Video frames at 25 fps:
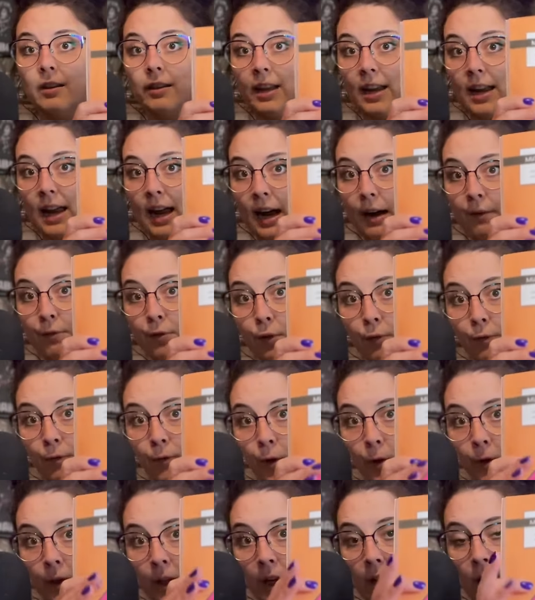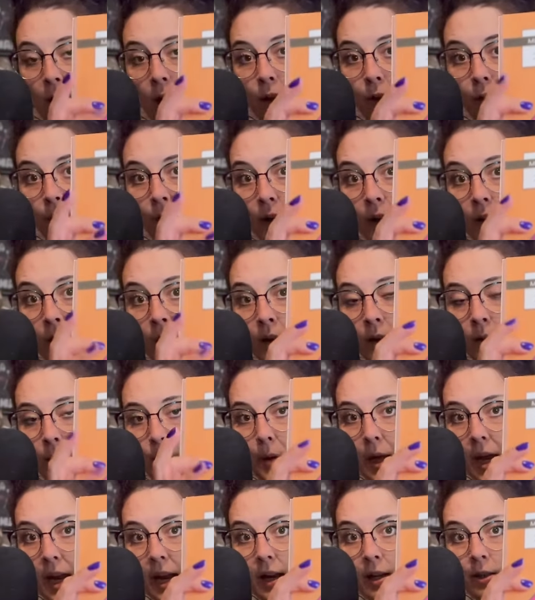they have the fully colored
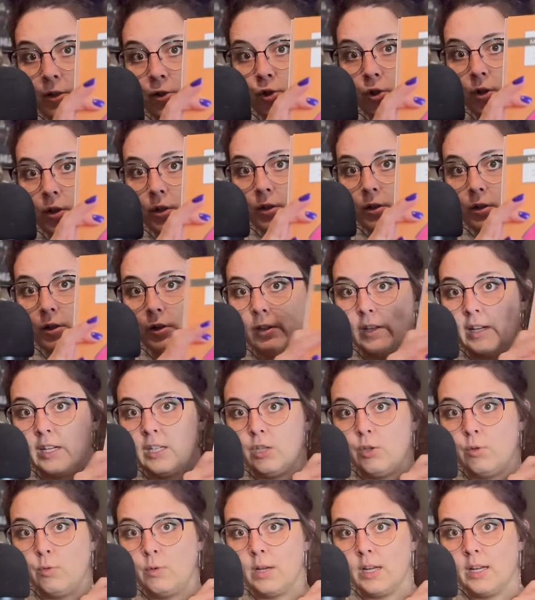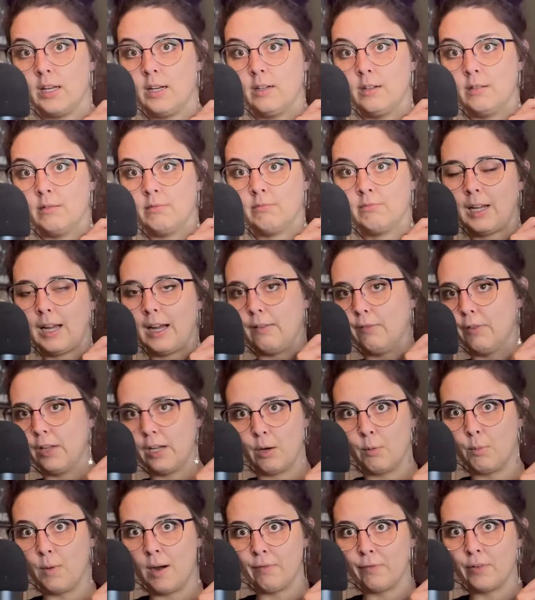page so that you can have
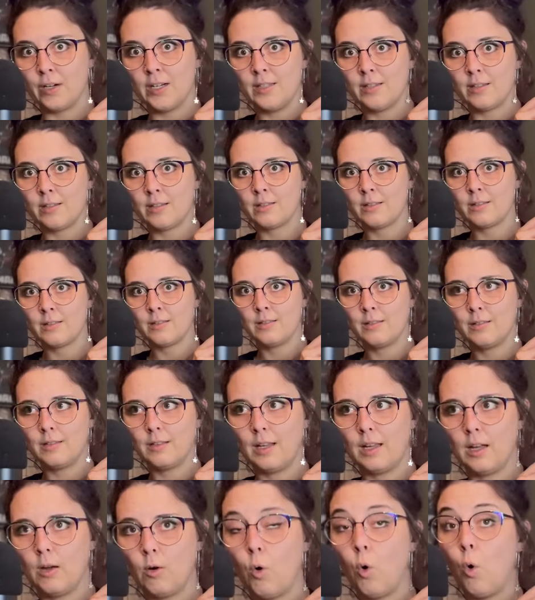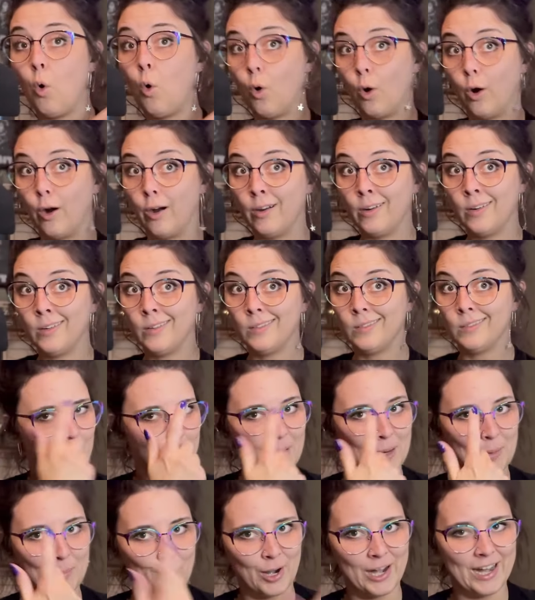like a reference or
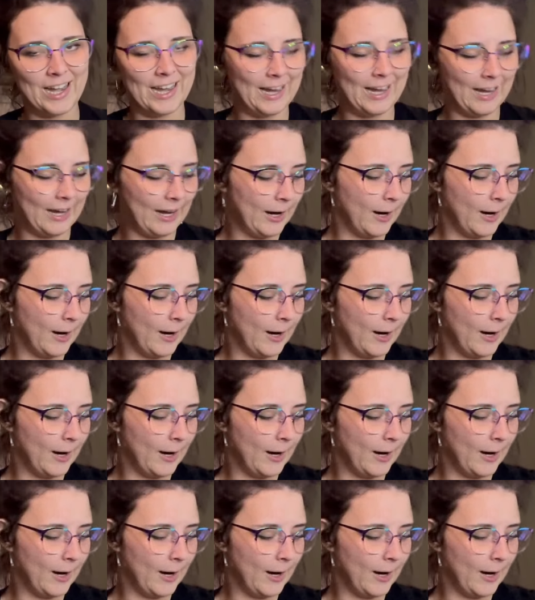big braining